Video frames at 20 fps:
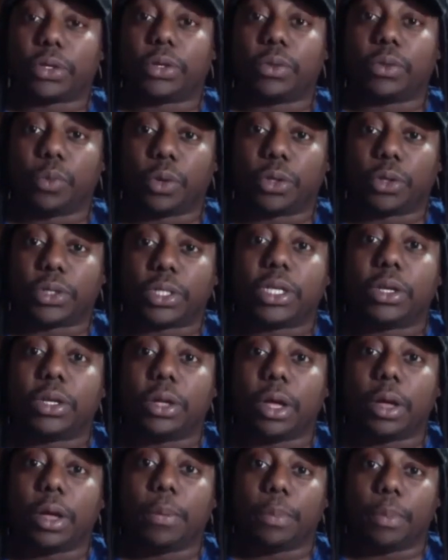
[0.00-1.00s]

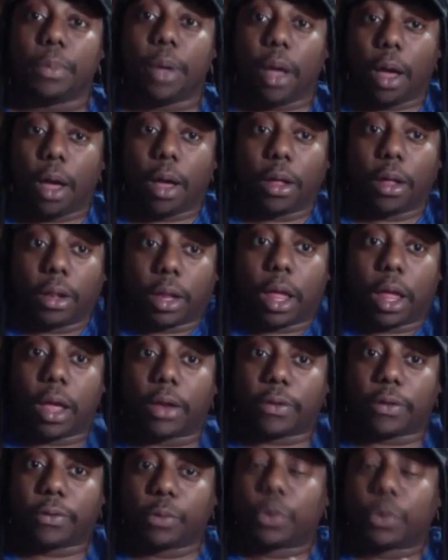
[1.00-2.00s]
still
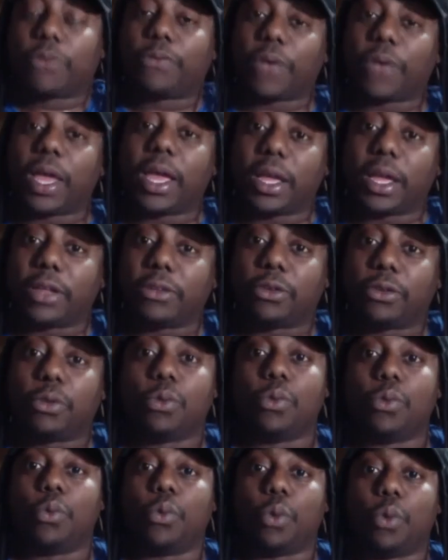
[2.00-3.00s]
we're fans who
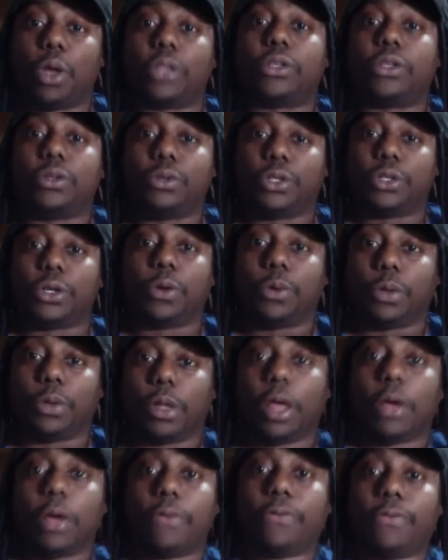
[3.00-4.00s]
want to show
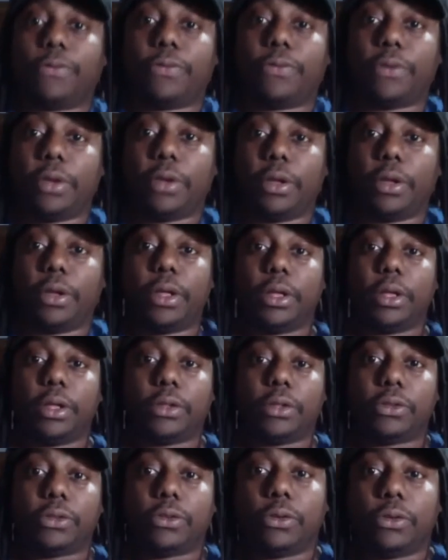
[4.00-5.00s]
love
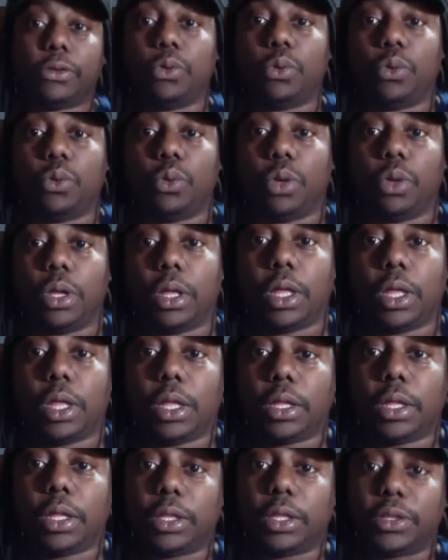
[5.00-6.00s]
to
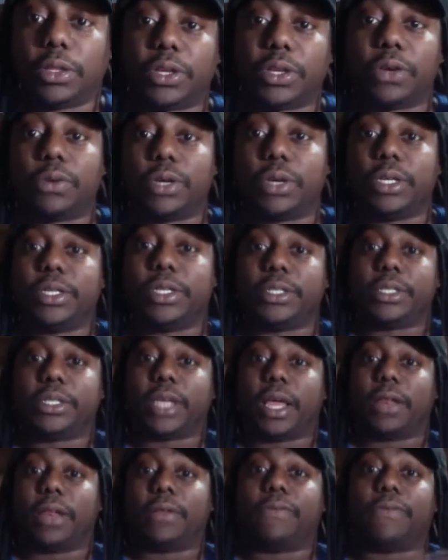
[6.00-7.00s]
the series
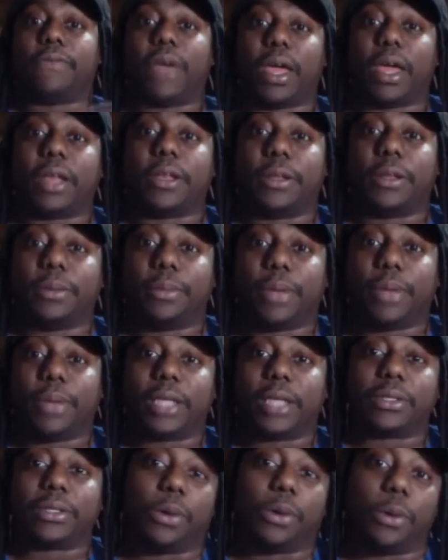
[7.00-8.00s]
and the fandom as
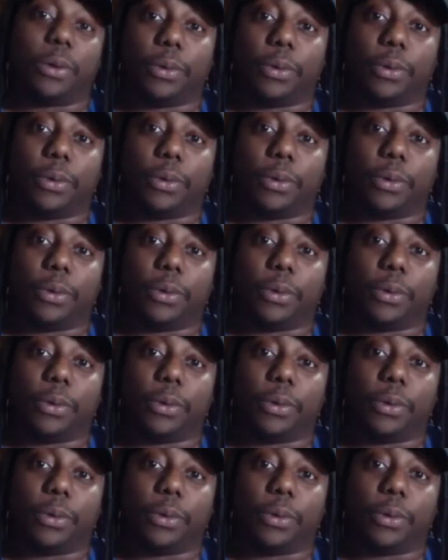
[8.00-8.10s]
a whole.